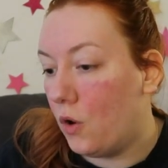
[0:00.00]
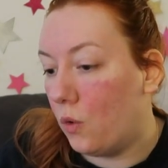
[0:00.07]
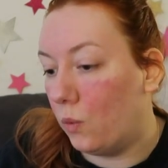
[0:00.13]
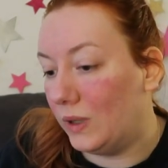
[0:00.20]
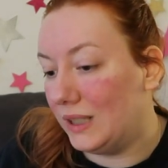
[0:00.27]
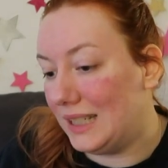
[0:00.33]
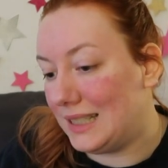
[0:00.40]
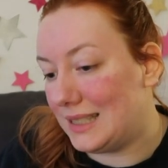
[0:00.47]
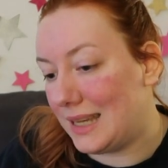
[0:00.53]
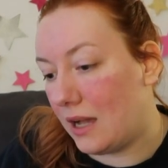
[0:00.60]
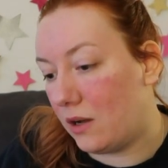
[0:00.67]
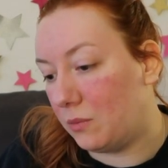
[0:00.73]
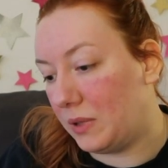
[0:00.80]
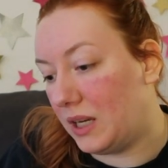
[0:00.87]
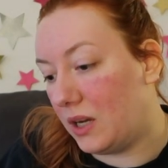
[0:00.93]
Will it
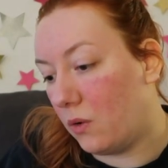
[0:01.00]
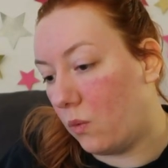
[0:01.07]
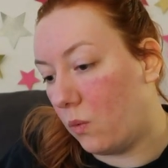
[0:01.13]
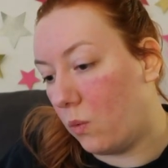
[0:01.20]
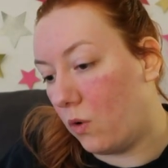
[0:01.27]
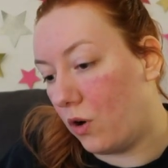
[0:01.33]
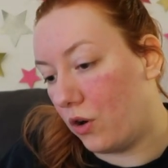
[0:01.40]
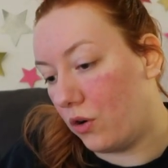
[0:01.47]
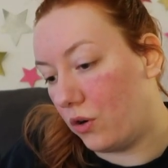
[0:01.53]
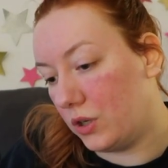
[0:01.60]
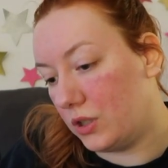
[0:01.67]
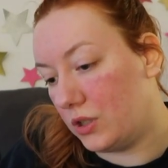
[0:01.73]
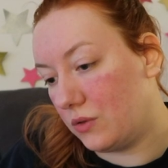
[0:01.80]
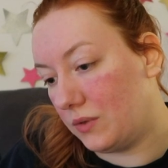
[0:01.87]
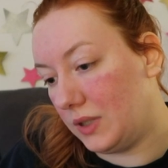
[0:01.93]
tell me what
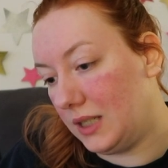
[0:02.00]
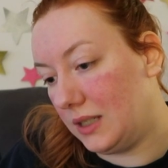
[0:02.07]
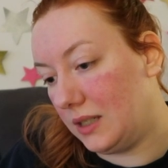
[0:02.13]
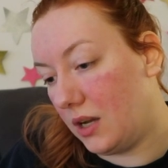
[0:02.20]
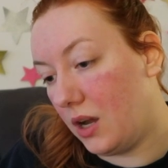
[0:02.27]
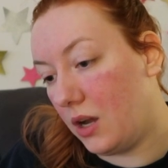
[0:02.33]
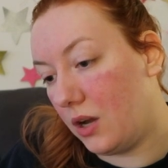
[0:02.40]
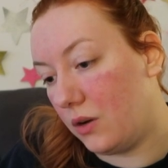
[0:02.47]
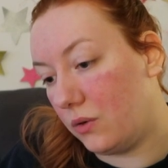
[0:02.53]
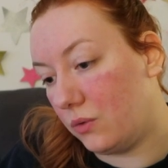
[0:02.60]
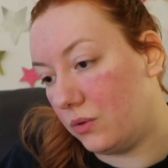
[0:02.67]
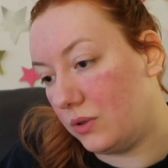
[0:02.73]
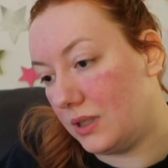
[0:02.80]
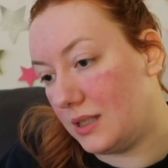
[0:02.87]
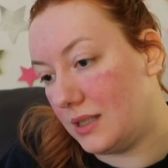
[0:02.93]
order to read?
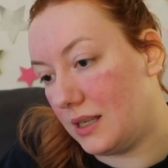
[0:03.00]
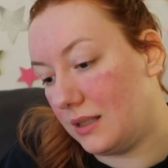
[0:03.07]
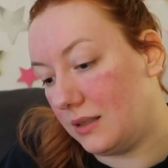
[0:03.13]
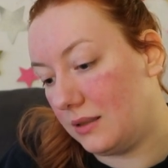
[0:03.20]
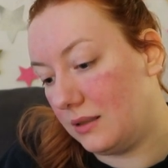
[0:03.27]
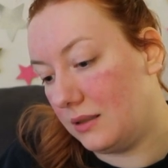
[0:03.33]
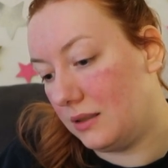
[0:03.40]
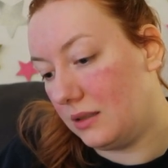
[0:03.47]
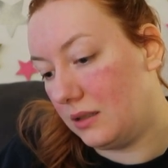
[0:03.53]
Oh, this in.